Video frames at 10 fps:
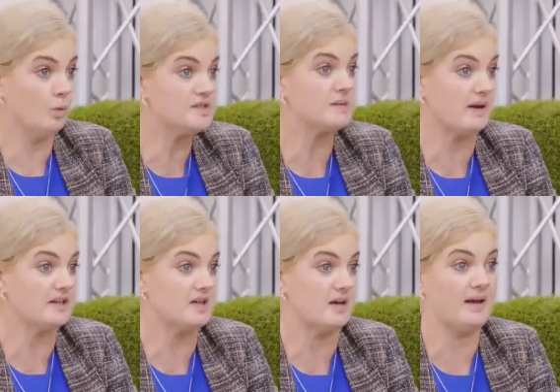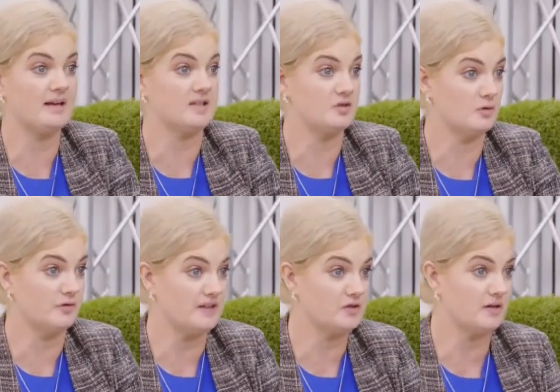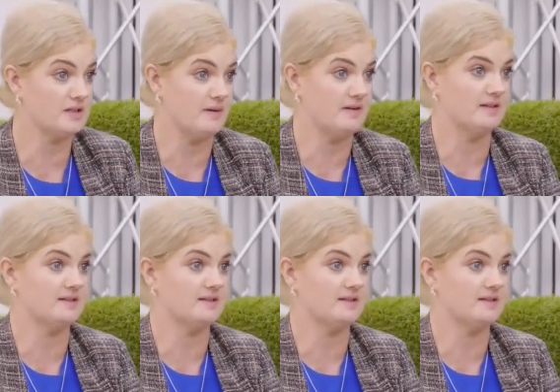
once upon a time. Alice, I don't know if that's your experience.